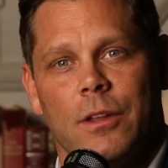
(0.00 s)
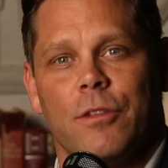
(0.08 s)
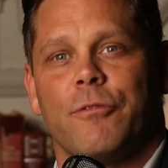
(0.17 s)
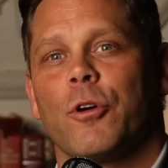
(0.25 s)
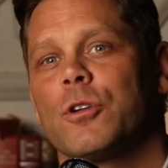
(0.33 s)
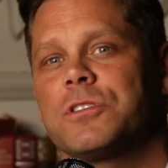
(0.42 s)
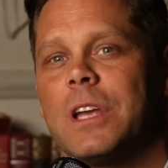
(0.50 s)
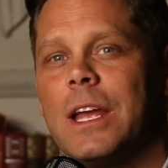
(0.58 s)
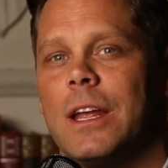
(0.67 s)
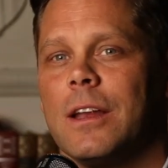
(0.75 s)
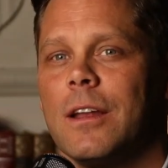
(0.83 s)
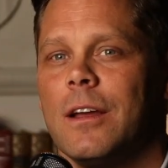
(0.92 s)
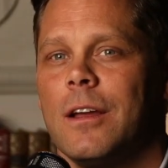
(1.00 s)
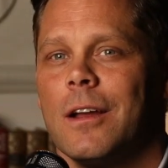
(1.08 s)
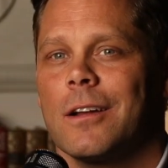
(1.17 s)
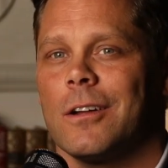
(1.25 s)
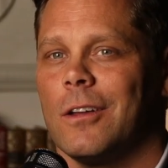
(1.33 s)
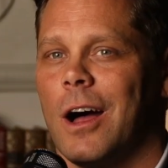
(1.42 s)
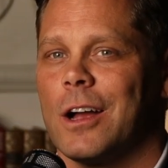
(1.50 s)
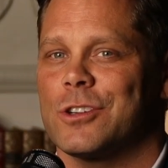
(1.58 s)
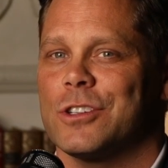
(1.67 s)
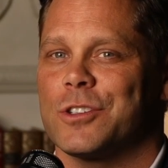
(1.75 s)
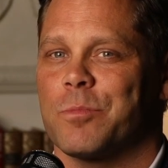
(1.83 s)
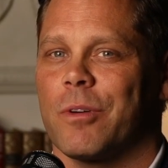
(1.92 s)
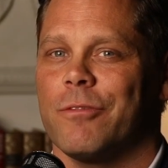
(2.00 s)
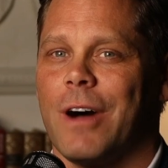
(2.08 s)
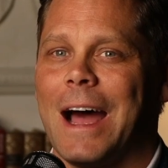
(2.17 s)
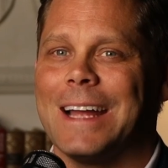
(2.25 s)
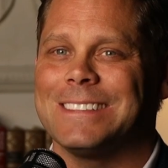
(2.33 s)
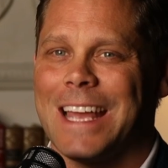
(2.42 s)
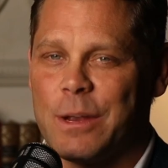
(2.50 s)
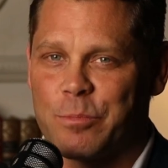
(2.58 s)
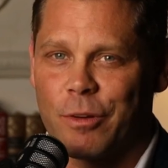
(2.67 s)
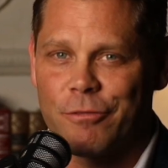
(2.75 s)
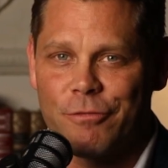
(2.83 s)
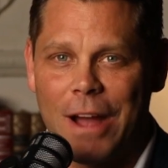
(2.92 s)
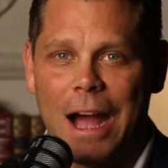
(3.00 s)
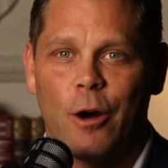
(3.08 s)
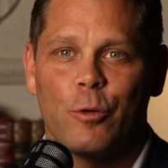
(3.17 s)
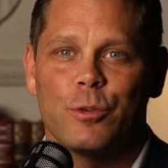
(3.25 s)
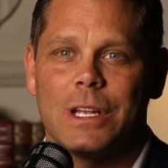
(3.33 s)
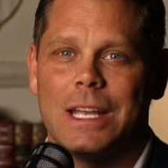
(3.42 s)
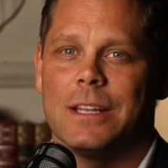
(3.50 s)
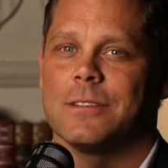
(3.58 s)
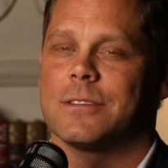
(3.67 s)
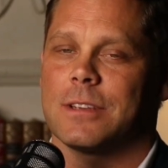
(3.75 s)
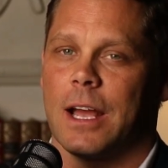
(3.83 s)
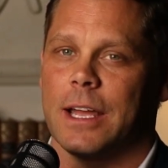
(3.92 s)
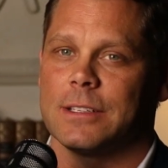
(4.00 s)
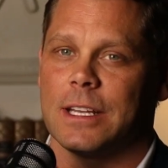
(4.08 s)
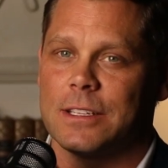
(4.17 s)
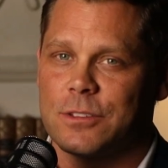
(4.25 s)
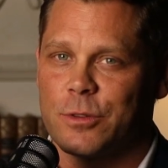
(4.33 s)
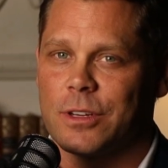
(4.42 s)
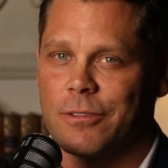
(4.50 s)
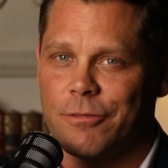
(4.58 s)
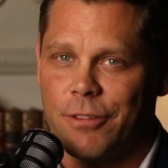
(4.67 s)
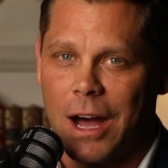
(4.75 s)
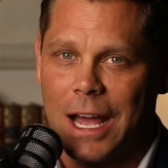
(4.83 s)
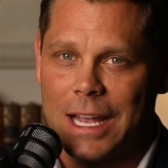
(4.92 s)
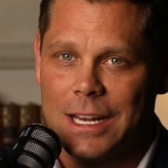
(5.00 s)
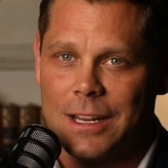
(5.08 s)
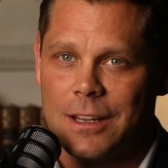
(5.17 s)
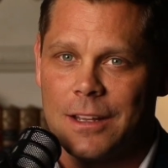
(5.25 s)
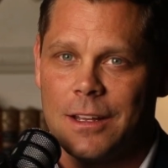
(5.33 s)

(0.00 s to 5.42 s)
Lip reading: The verse in Colossians provides a profound insight into the divine